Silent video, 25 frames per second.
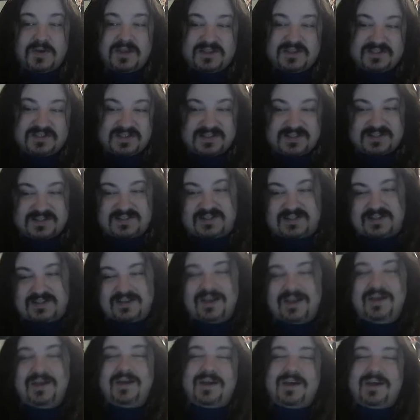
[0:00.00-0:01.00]
has 6
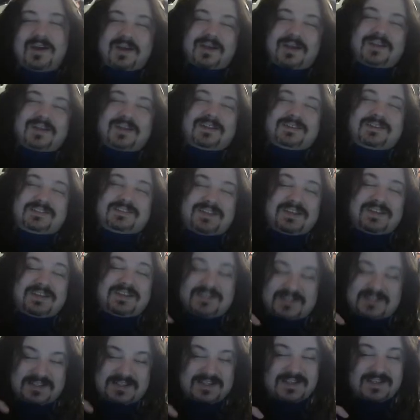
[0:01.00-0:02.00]

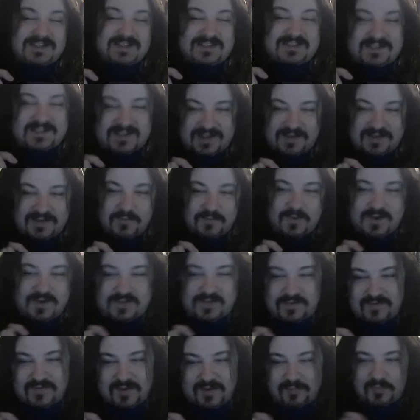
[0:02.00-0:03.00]
D6 worth
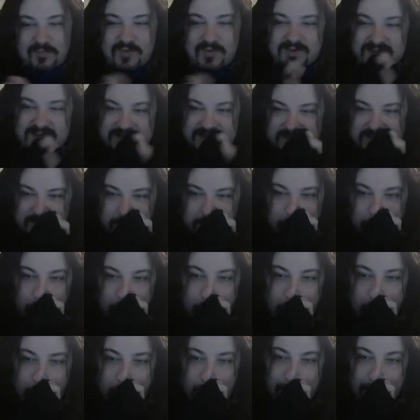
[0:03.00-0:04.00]
of hit points.
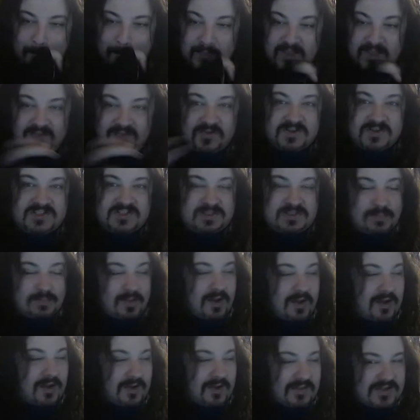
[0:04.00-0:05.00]
Yeah, they're
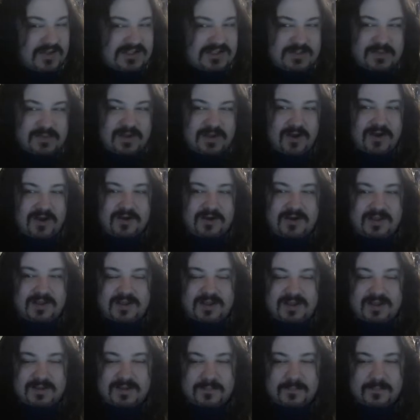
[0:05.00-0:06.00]
small. They should be harder to
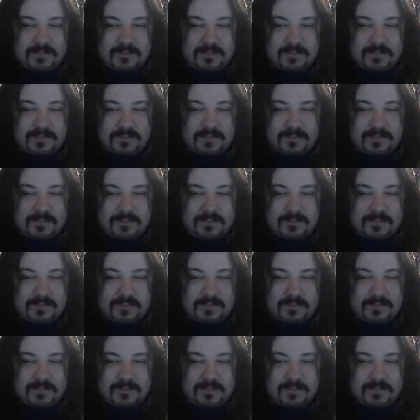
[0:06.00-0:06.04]
hit.